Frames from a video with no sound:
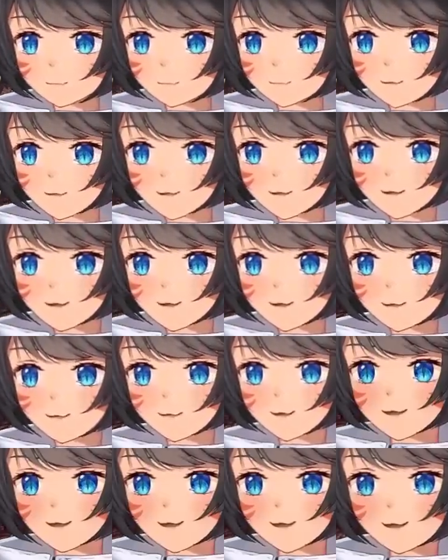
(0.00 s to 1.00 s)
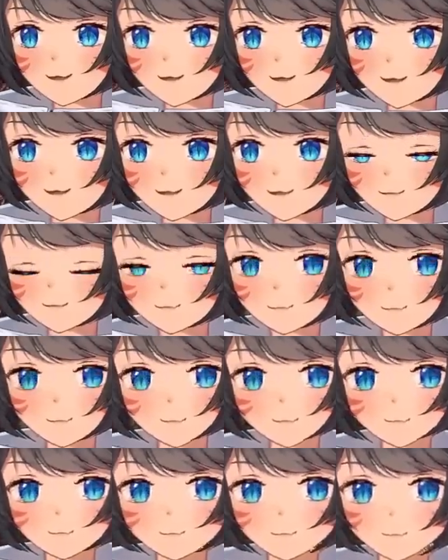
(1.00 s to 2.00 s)
Oh, man.
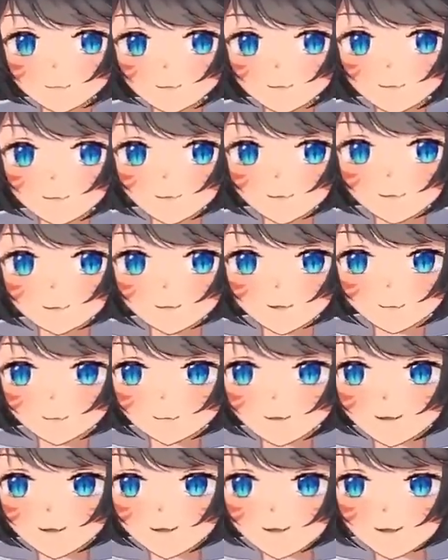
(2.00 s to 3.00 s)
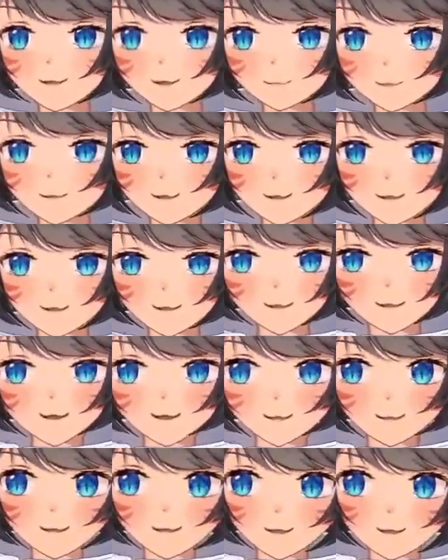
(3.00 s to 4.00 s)
Refund incoming? No, yeah, I don't
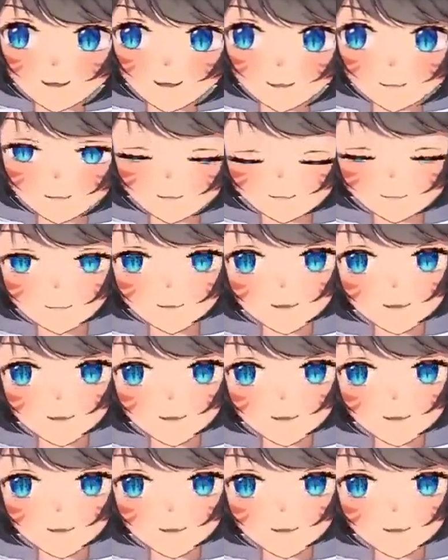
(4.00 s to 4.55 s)
think you can refund an